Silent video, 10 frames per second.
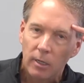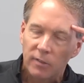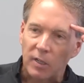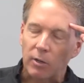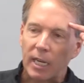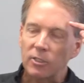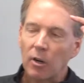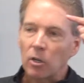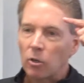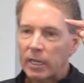So your kids
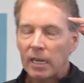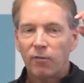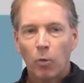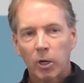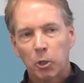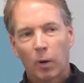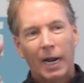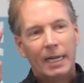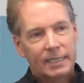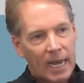aren't looking for
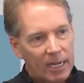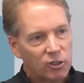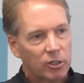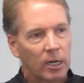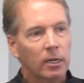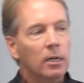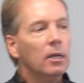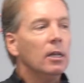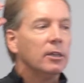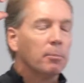your attention.
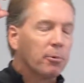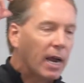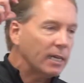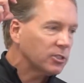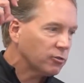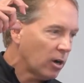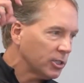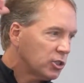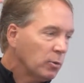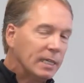The brain is
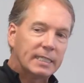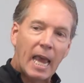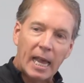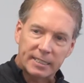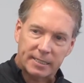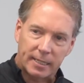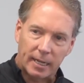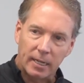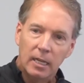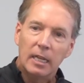drawn to
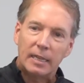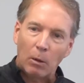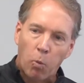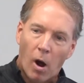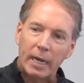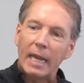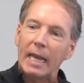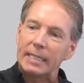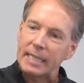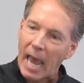intensity. They want
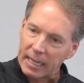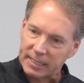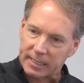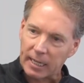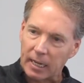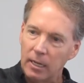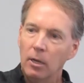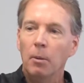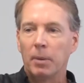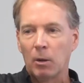intensity,
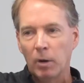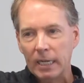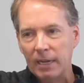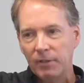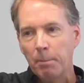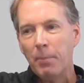but I want to give them